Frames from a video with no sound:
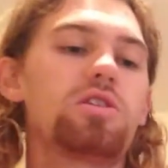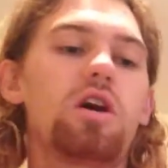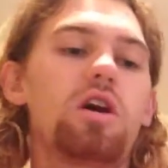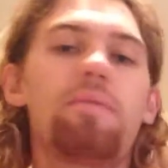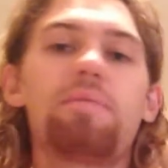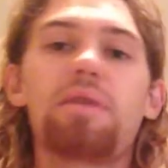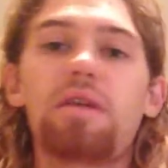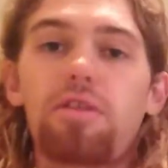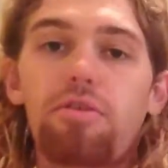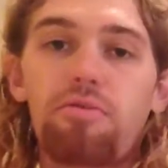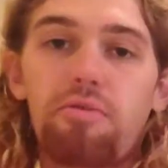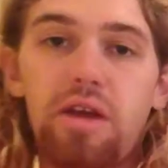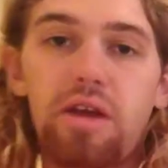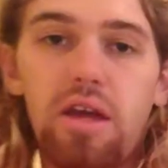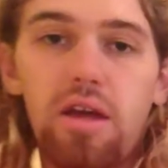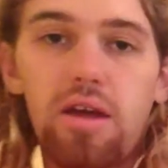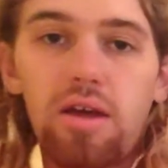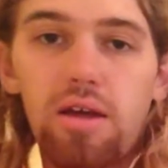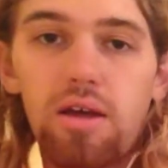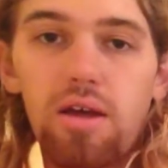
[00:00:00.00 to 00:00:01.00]
Zombie
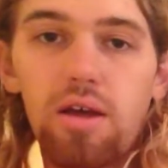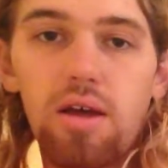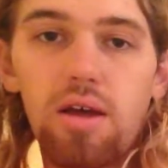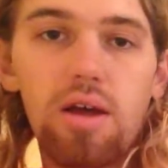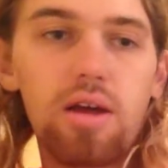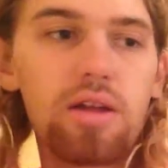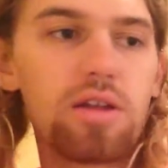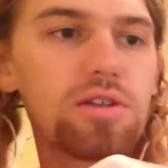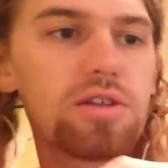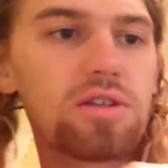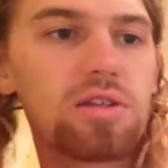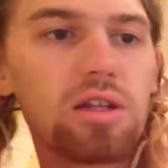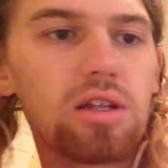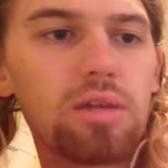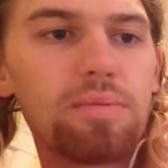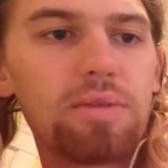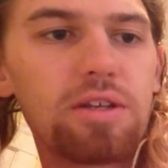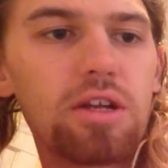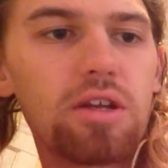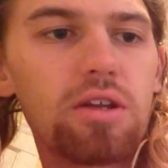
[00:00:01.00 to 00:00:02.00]
3. This is a
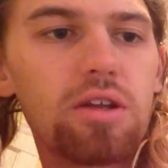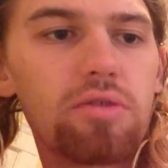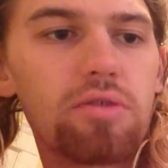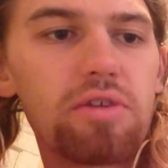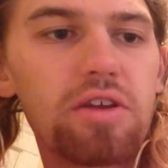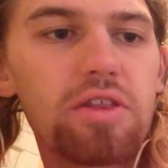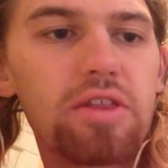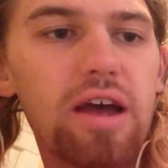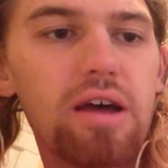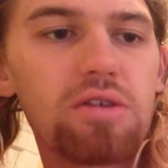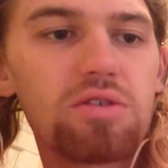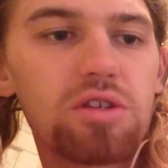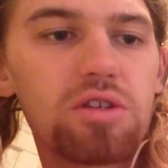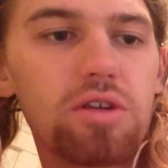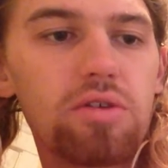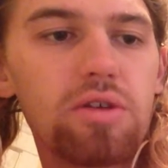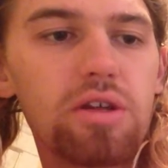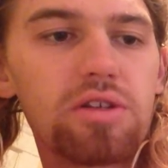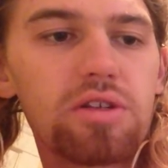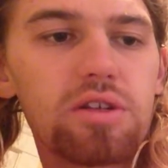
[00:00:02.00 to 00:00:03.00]
limited to 3,000
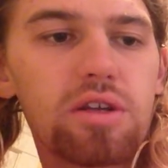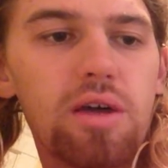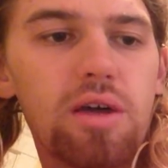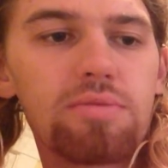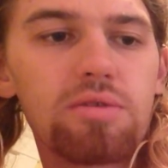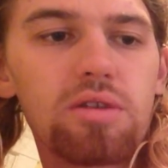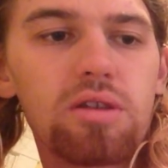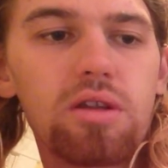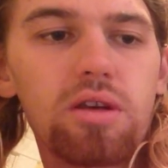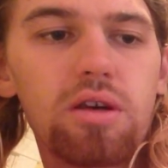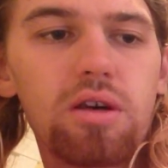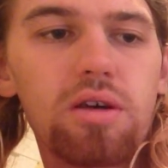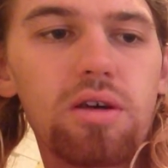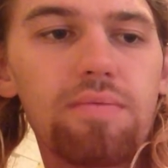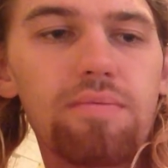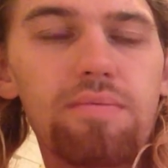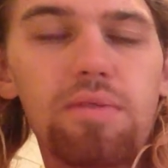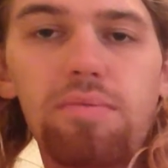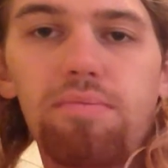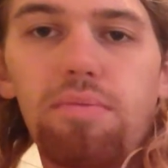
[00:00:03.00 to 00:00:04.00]
units. It comes with
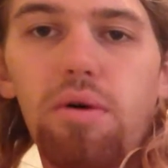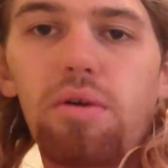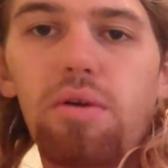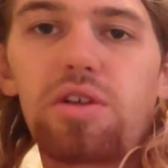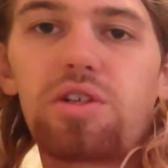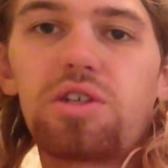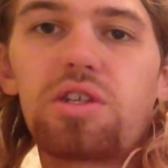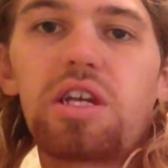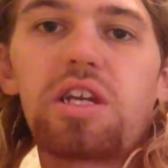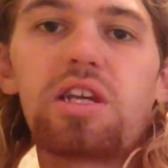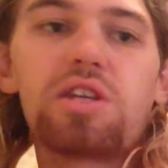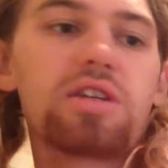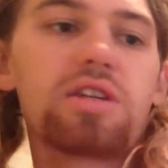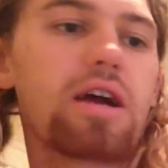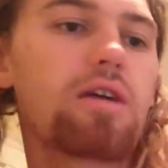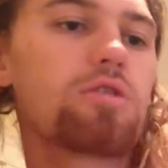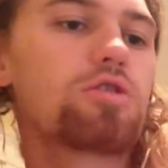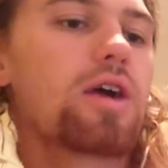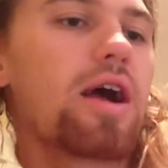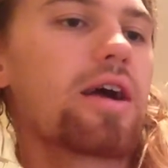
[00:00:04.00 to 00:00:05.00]
the bonus CD
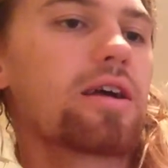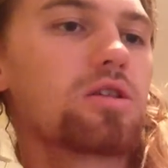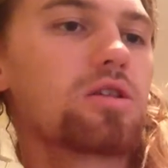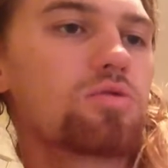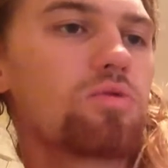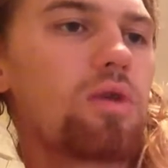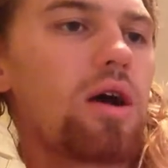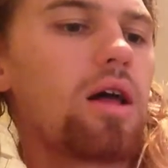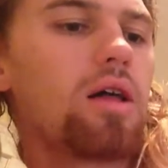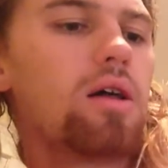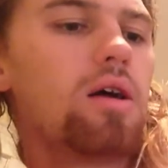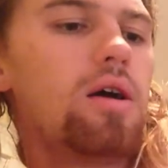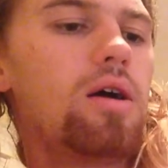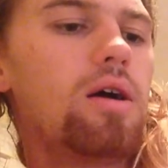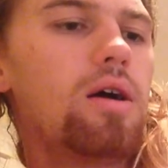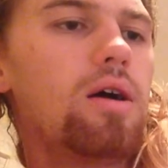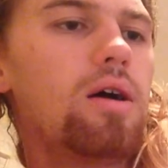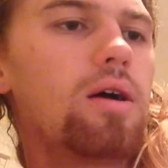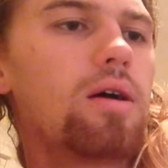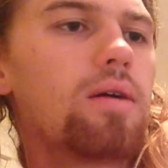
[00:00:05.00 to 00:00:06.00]
soundtrack as well.
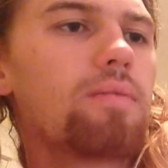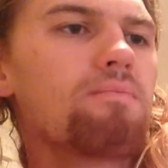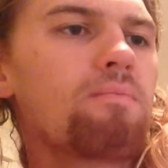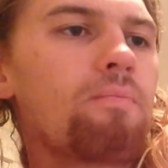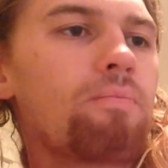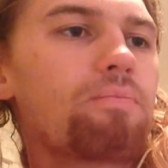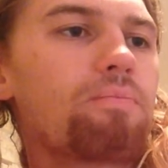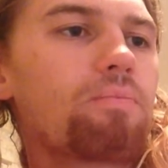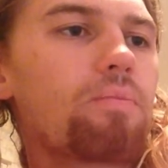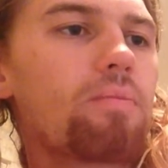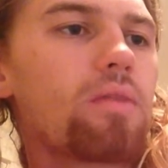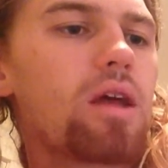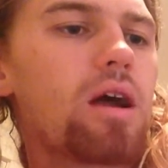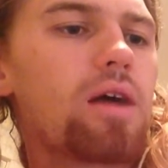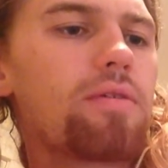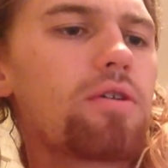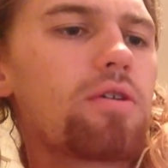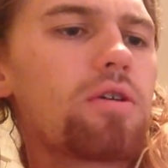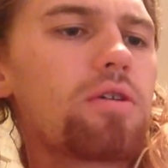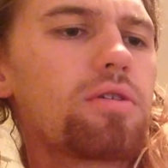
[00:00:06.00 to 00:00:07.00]

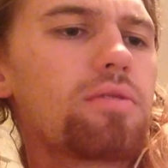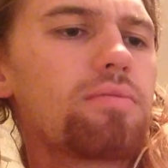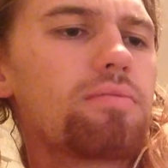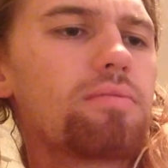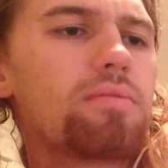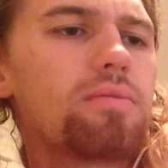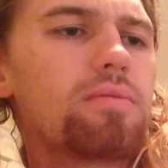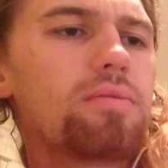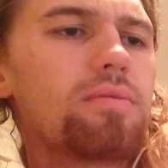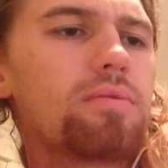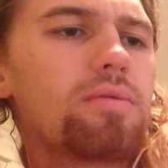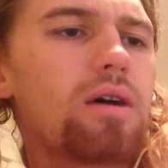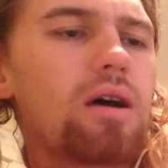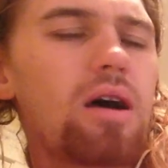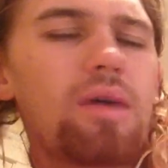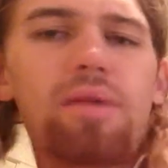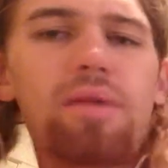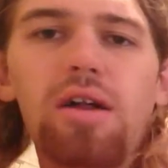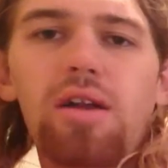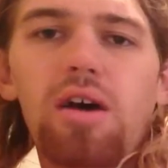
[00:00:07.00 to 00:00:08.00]
I've heard,
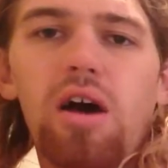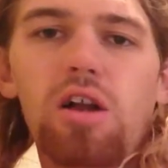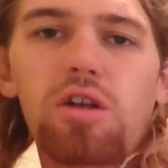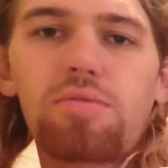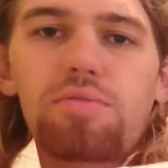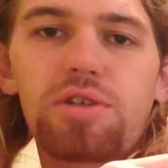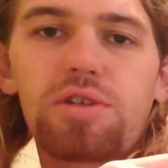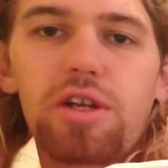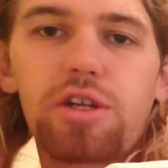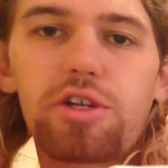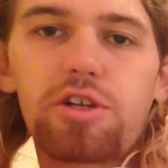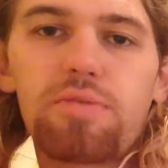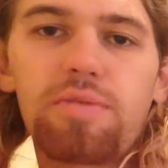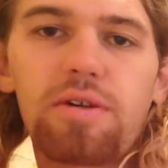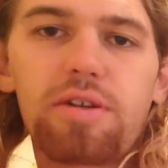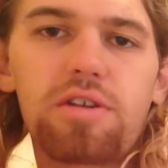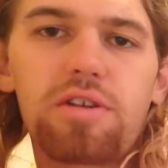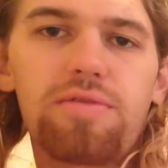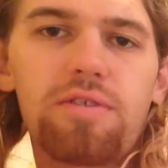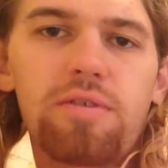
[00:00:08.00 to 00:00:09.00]
I'm not 100% sure
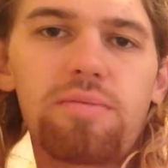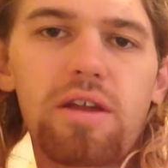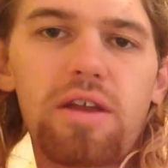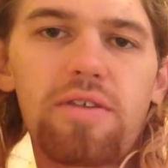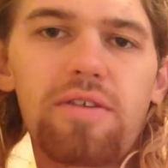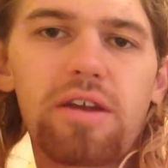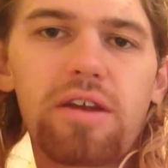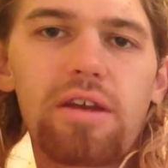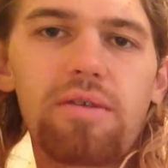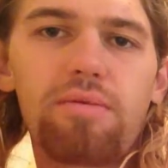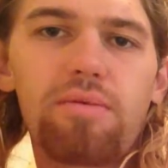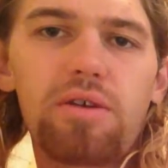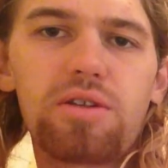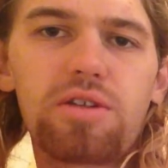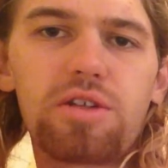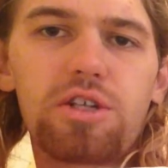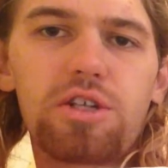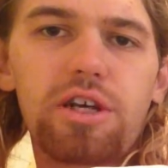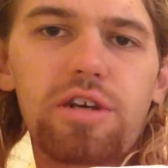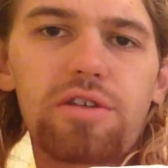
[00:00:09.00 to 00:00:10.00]
about this film, but I think it
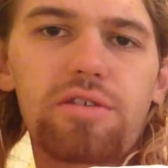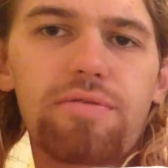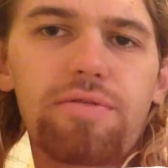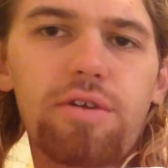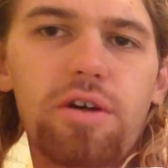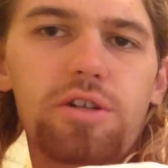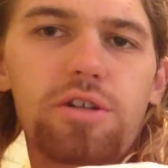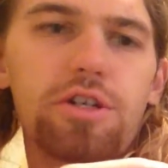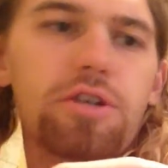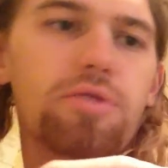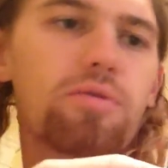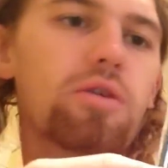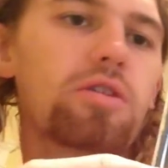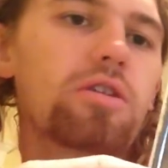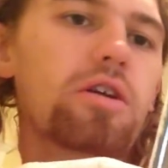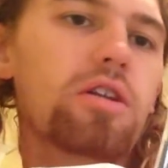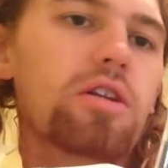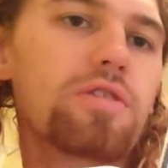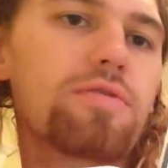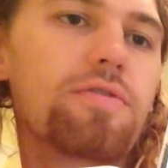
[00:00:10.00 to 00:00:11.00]
wasn't just Fulci who
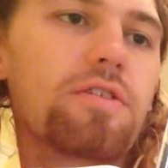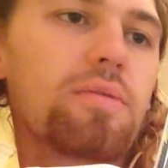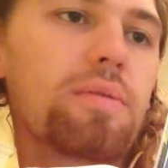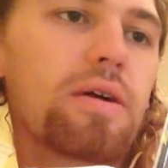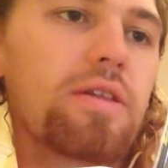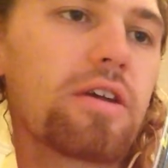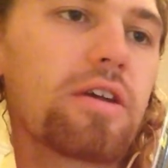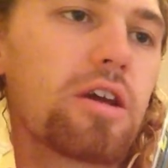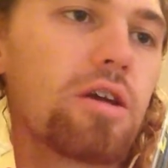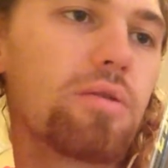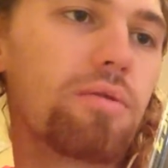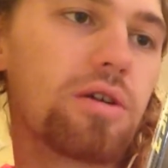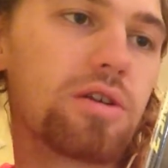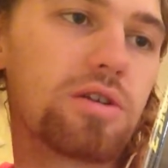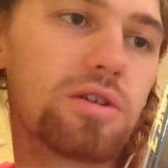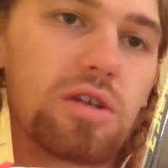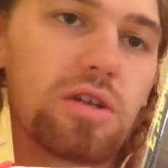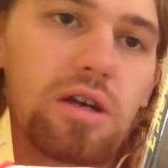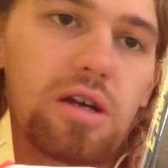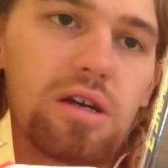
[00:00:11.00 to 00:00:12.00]
worked on this film. I think it
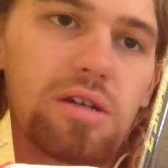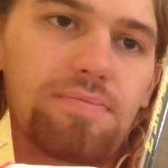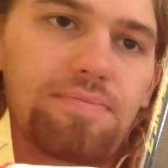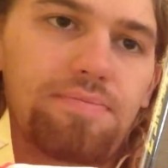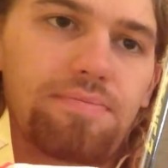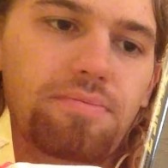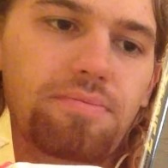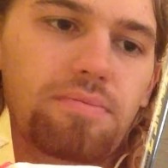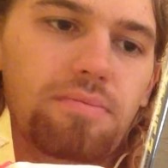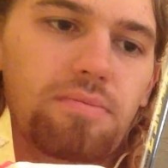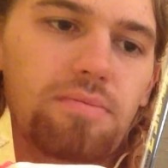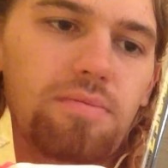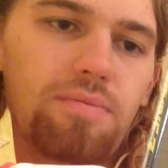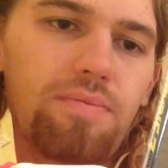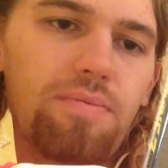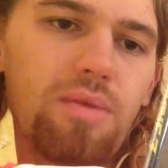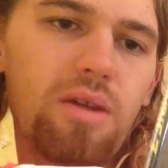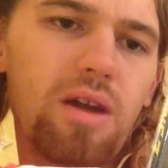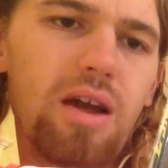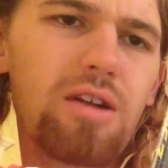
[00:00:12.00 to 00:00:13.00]
was, I
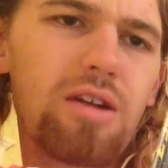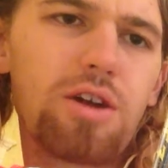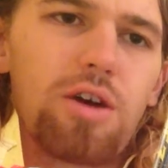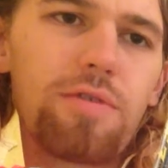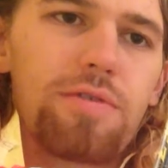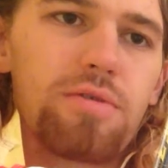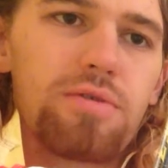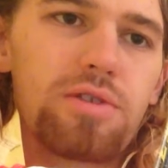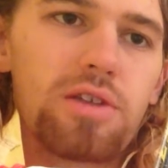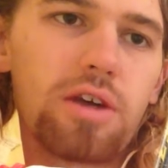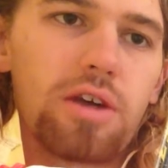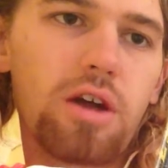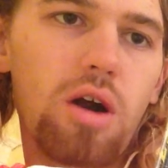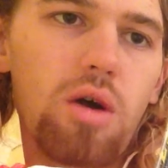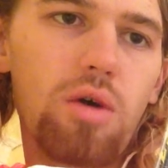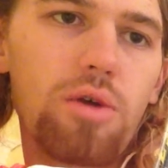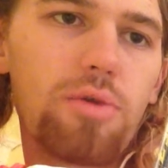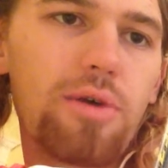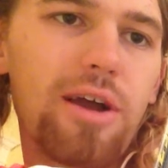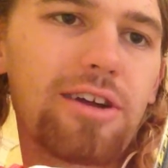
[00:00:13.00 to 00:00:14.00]
don't know if he was the
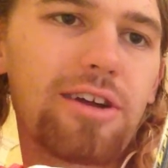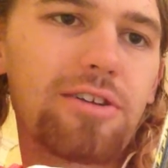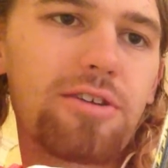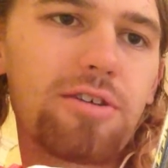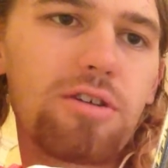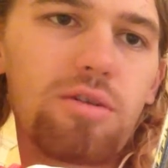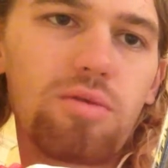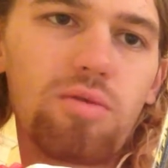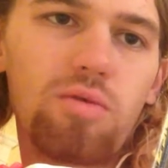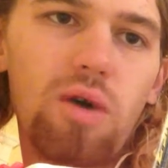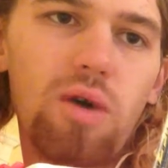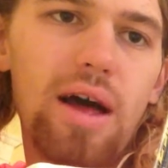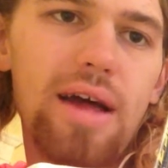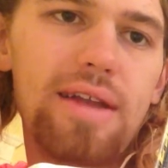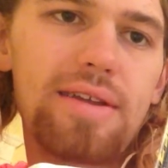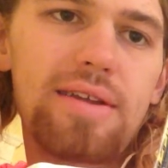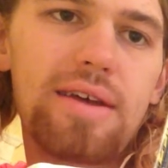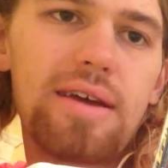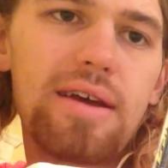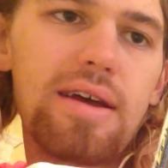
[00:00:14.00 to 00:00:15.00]
co-director or
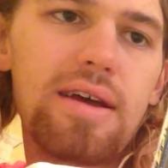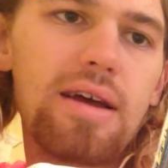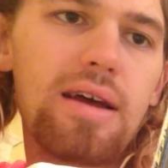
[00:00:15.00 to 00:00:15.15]
what.